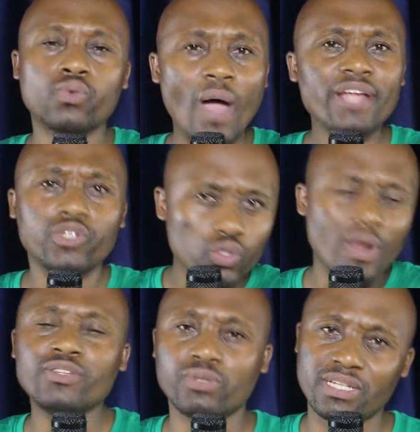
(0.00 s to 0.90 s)
Why do you
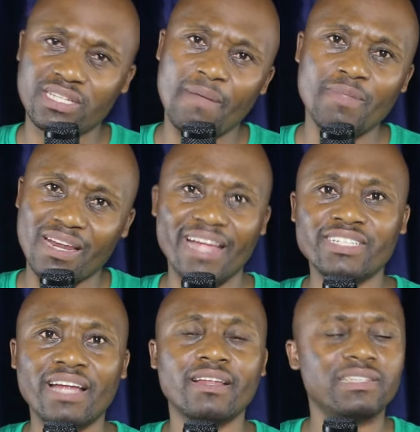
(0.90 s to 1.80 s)
want to disturb the right
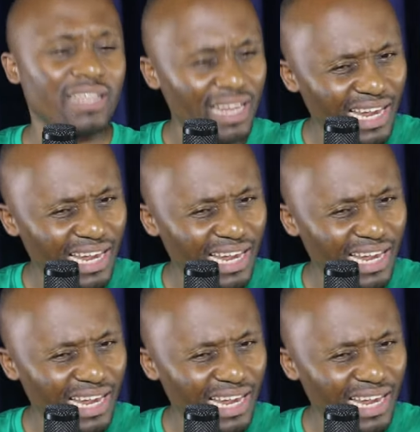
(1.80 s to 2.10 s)
channels?